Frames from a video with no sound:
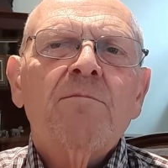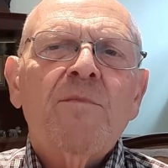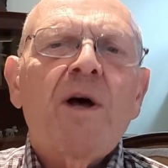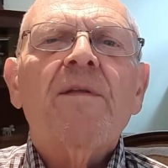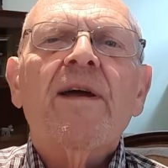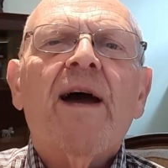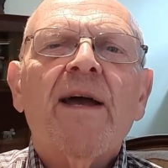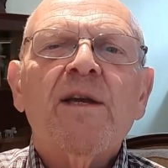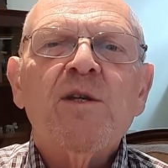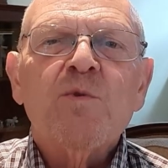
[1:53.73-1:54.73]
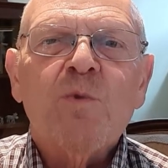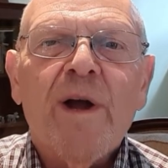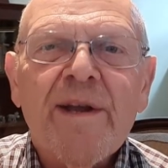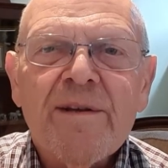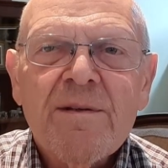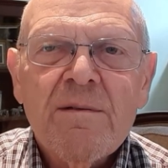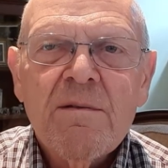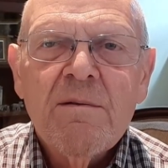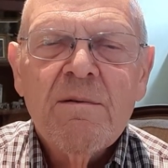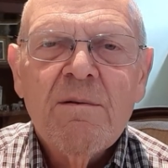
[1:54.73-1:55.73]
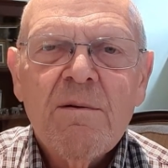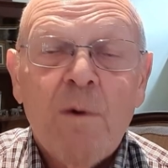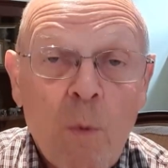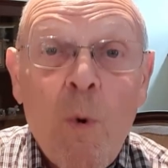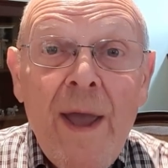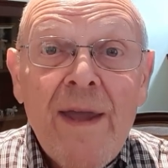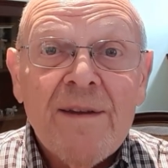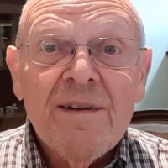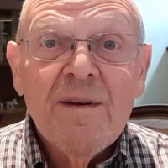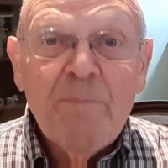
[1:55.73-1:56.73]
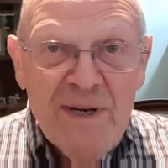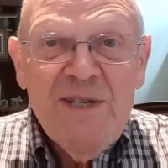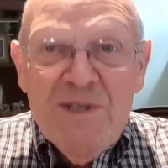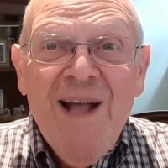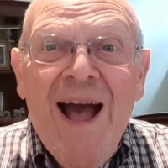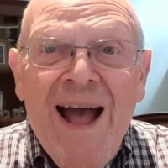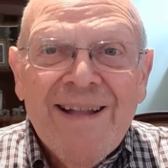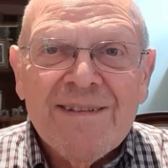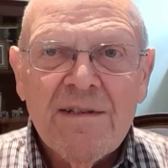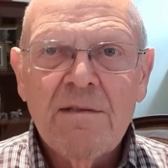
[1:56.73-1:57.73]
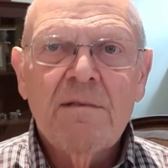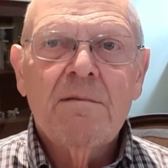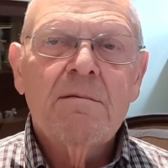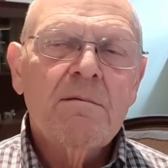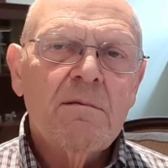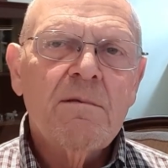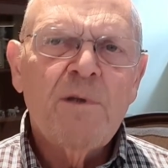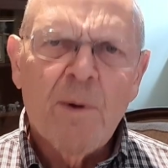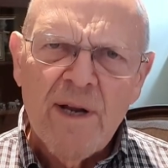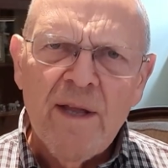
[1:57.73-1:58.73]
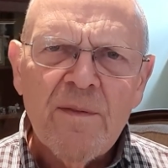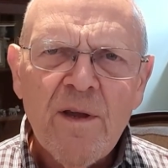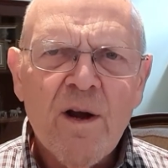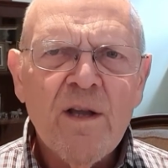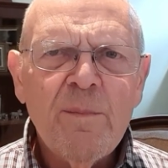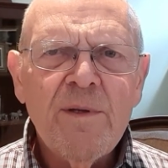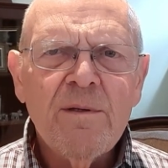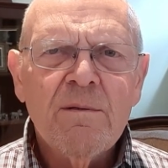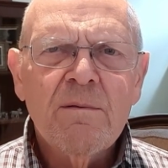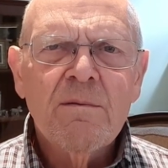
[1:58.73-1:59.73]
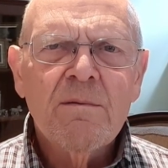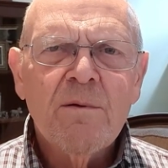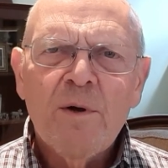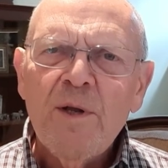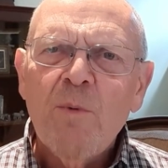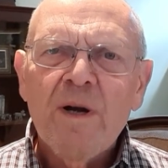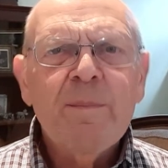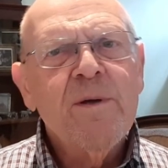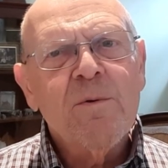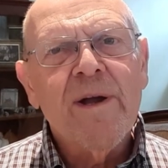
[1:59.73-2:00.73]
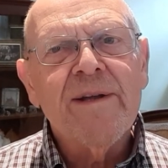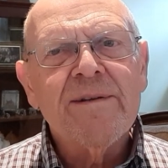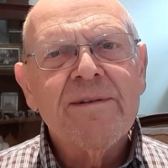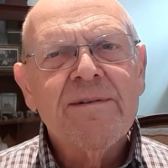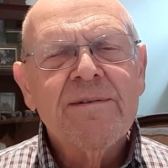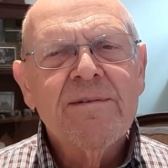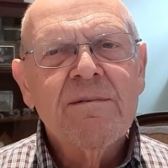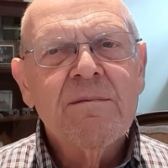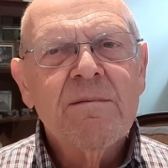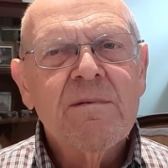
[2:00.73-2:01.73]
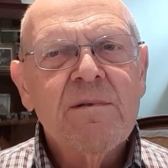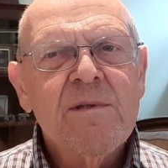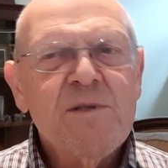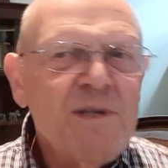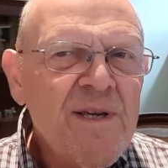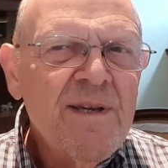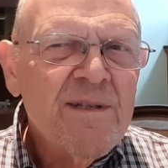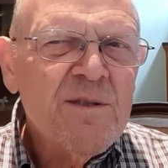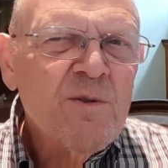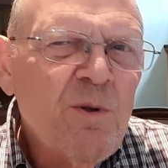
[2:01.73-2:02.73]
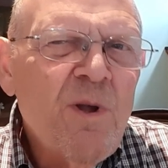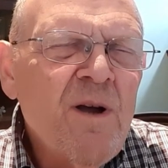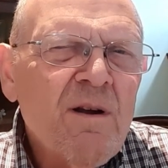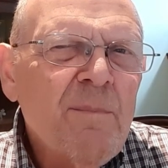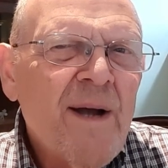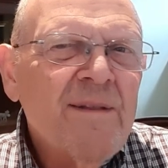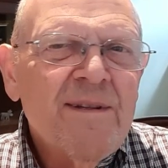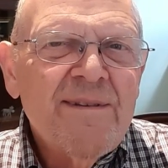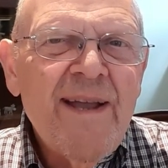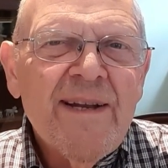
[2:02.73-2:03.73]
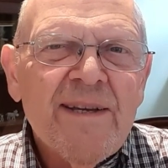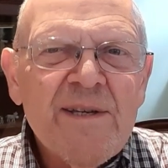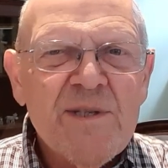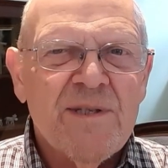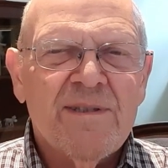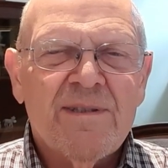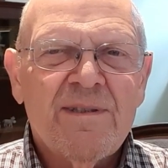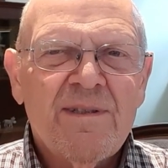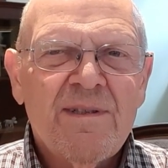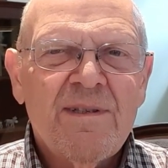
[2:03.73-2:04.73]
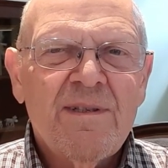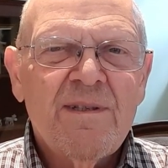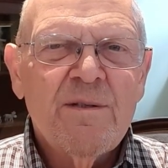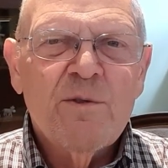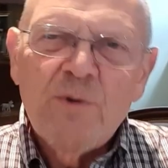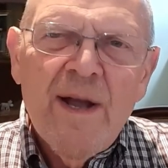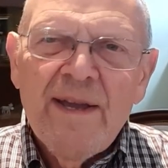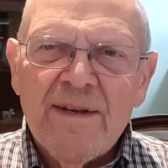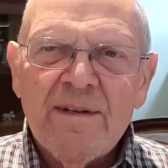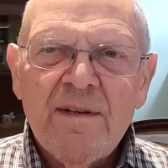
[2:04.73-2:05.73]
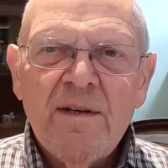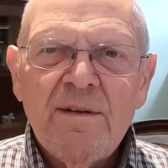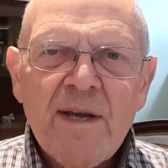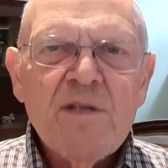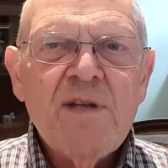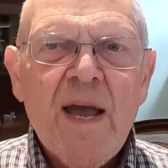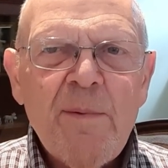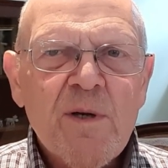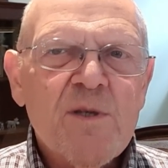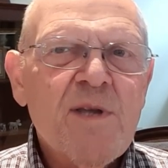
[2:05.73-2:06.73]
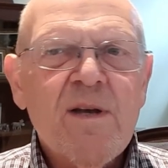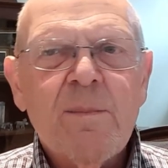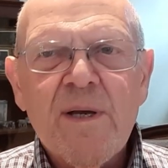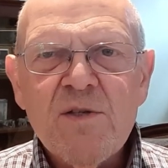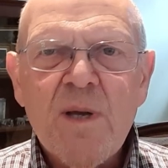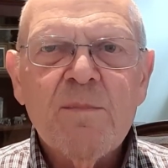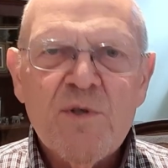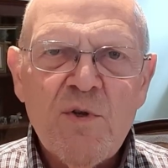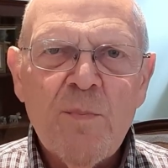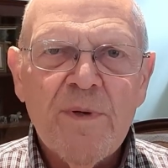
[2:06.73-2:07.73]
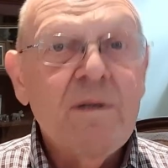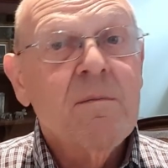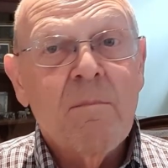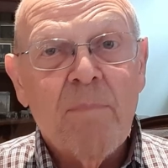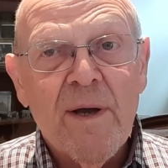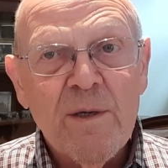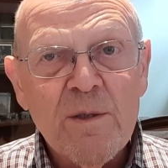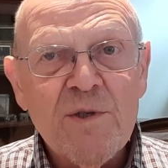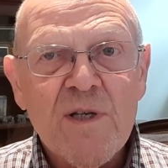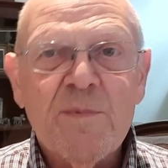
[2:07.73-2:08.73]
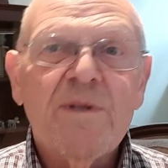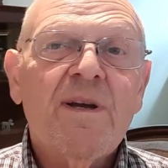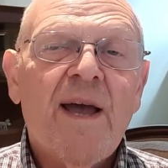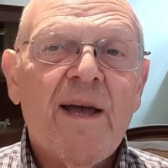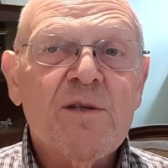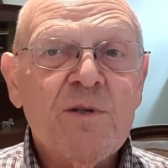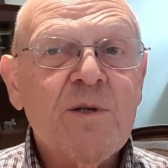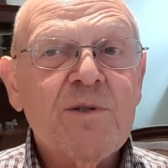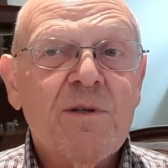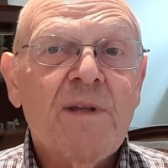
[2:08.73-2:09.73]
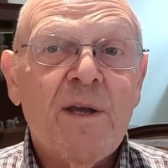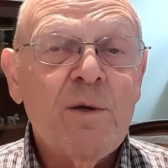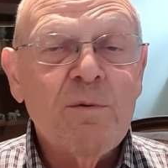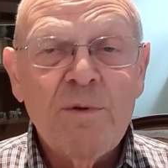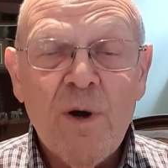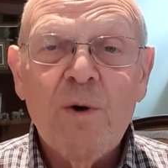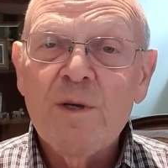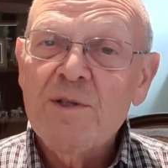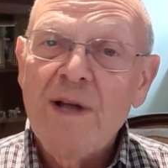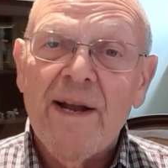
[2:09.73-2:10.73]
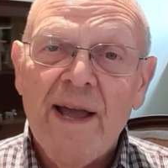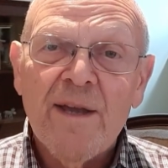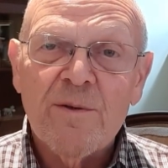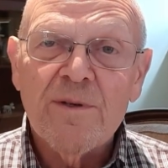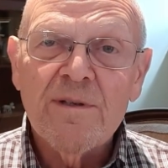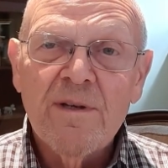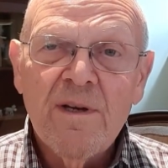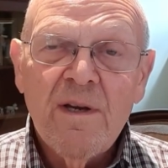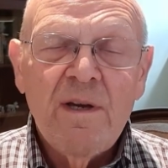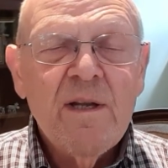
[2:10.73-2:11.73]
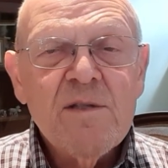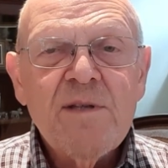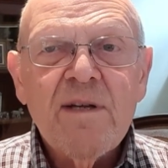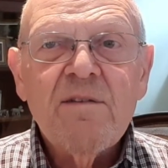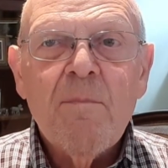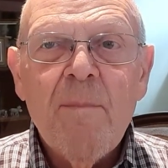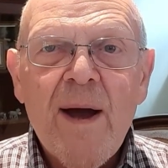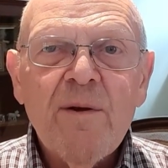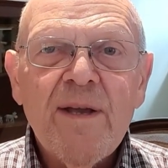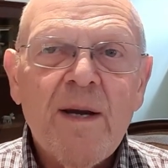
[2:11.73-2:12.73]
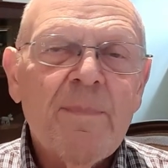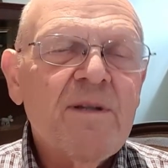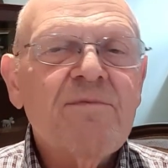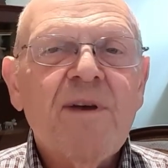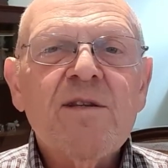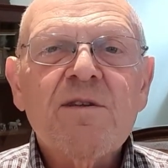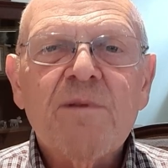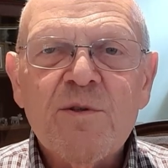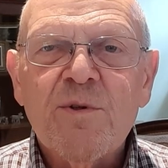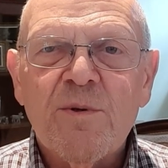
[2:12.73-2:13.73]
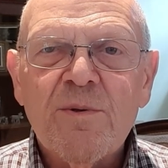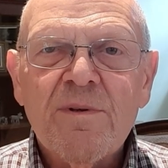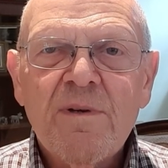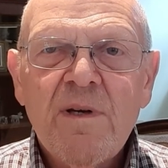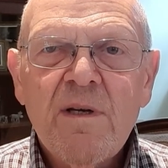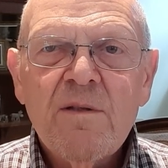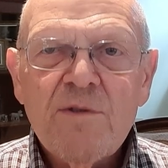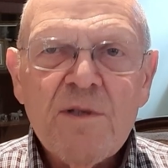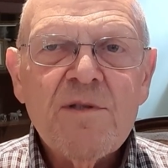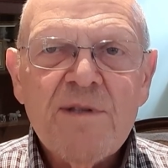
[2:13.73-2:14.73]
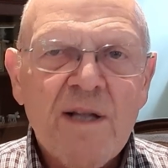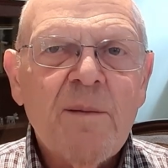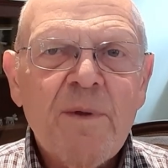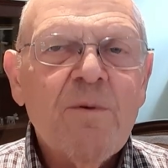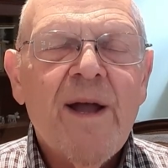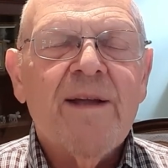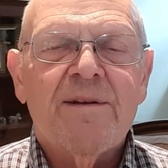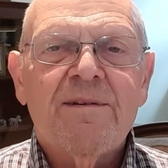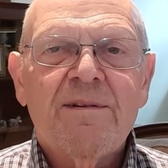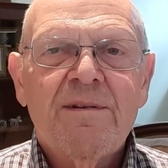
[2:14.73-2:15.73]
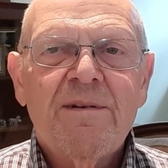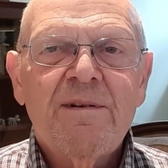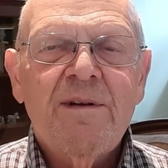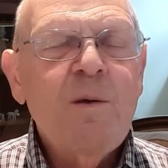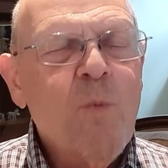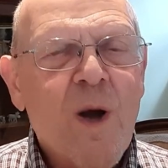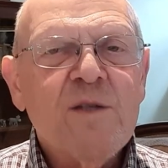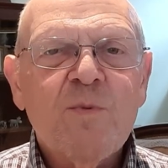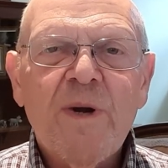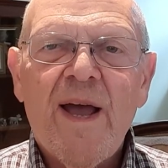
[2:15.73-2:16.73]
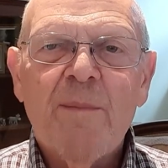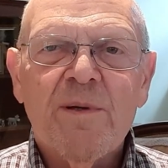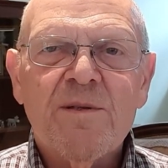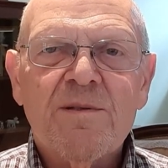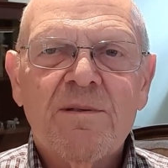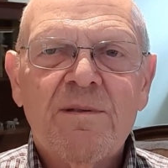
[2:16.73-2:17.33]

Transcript: Tell the guy he's right. Wait, but he's not. Do you want to end the argument or do you want to be right? See, it's longer about the data, is it? Try it. Next time you're assailed by some stupid, by your judgment, assertion that you know is not accurate, instead of mounting up a defense of the truth, just tell them they're right and watch what happens.